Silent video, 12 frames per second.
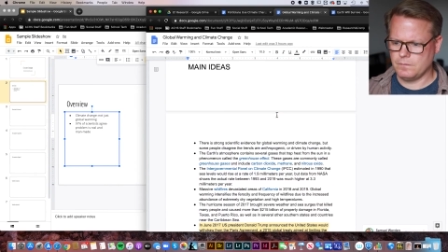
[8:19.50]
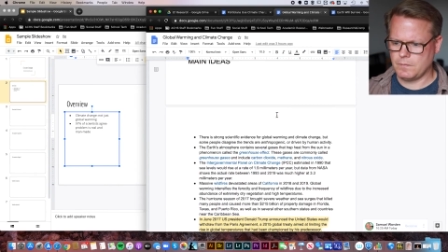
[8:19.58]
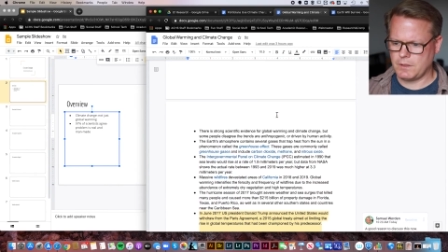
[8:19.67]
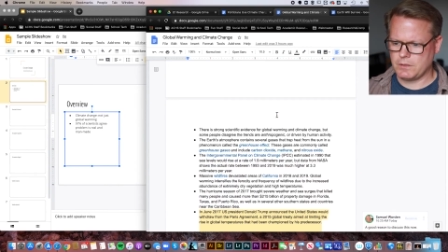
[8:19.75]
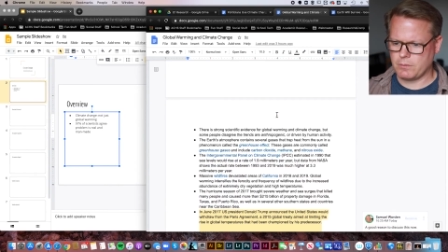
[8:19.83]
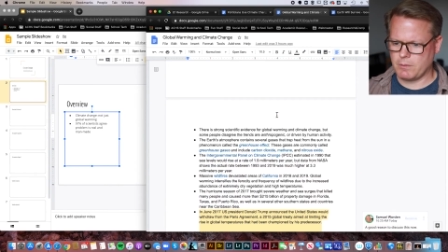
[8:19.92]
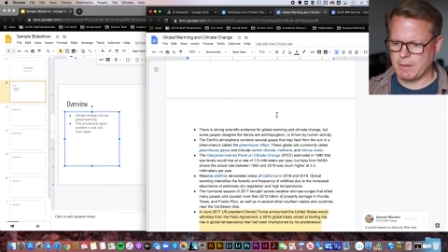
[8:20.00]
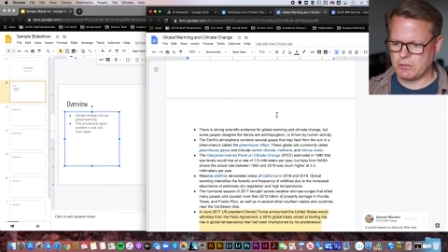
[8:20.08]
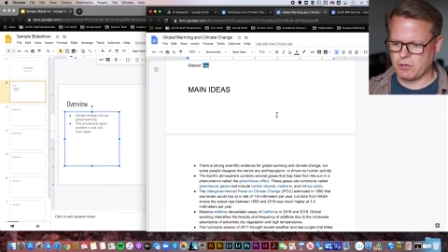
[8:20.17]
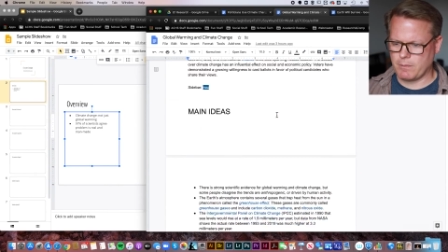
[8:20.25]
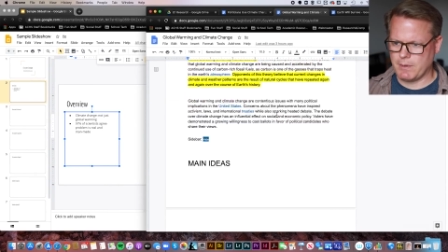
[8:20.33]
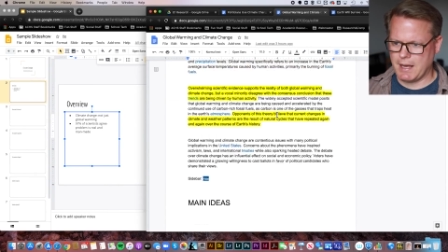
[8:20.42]
I just want to make
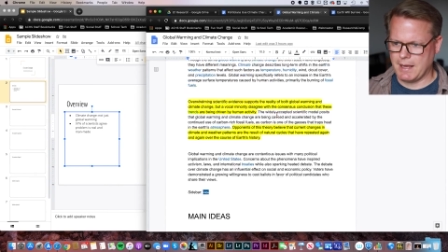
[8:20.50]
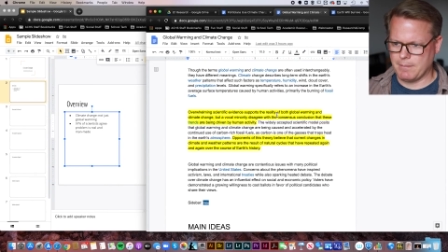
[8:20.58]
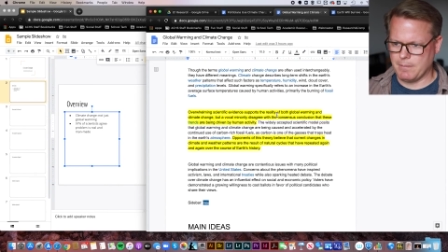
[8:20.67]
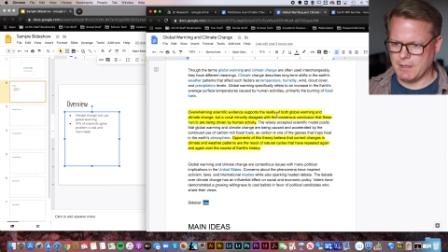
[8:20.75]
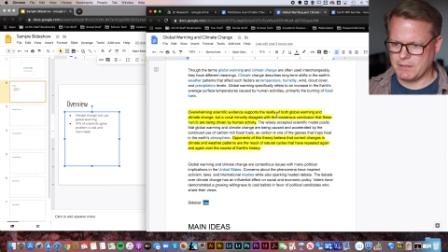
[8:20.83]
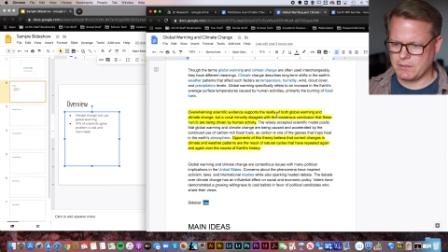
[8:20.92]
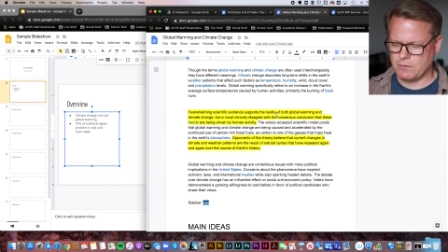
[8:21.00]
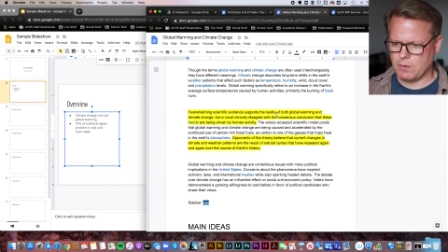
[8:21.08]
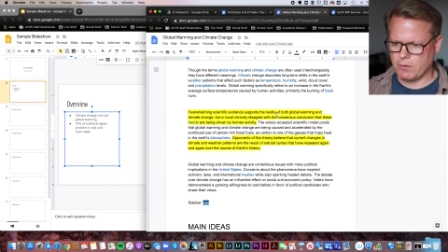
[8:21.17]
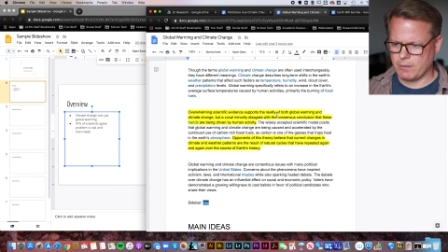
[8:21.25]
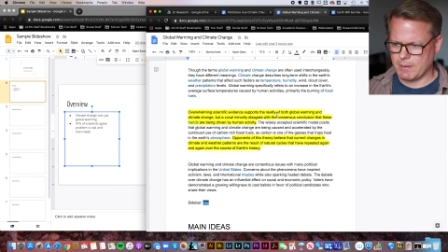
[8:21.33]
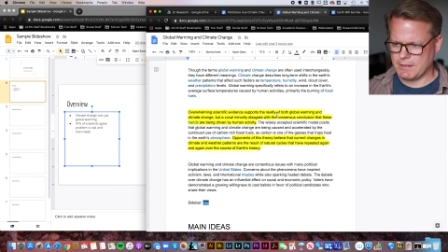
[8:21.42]
sure I'm not
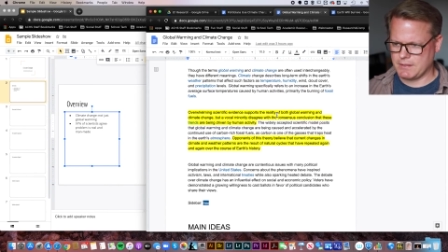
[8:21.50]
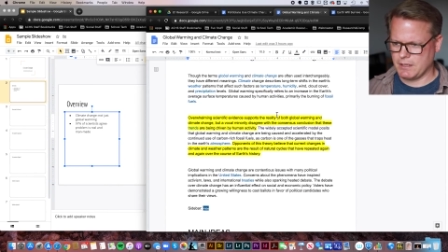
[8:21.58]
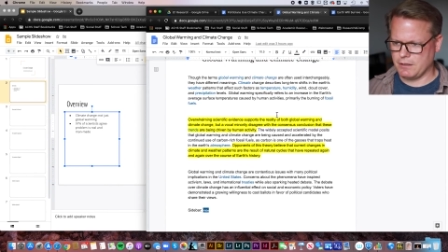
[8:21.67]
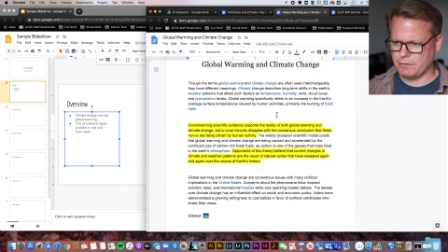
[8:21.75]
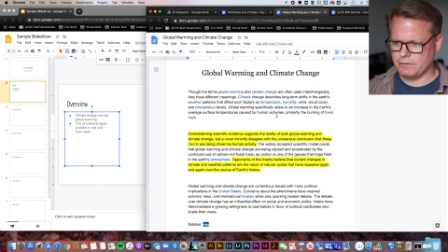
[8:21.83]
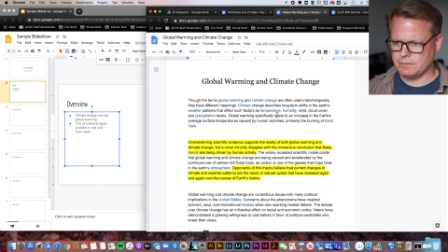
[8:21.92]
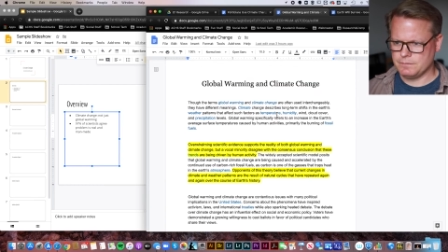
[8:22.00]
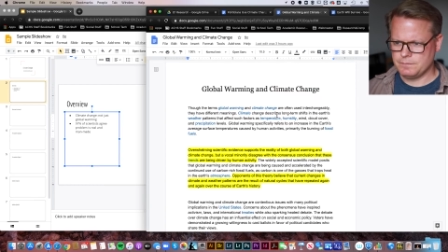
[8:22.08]
misquoting myself.